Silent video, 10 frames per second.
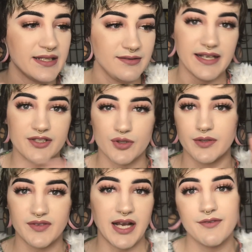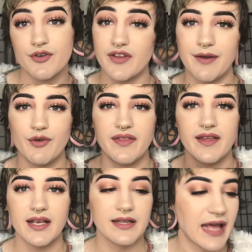like sort of covers
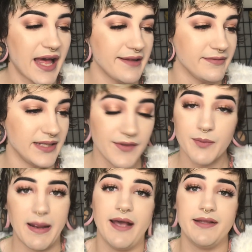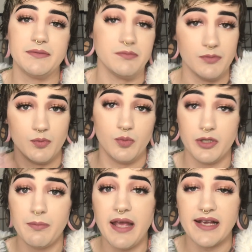everything that the other palette
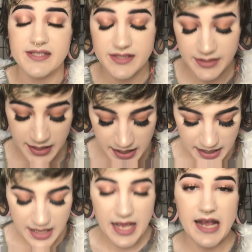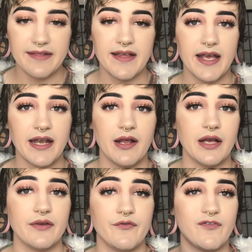would miss. And then
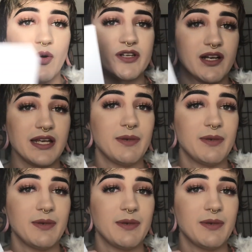for talking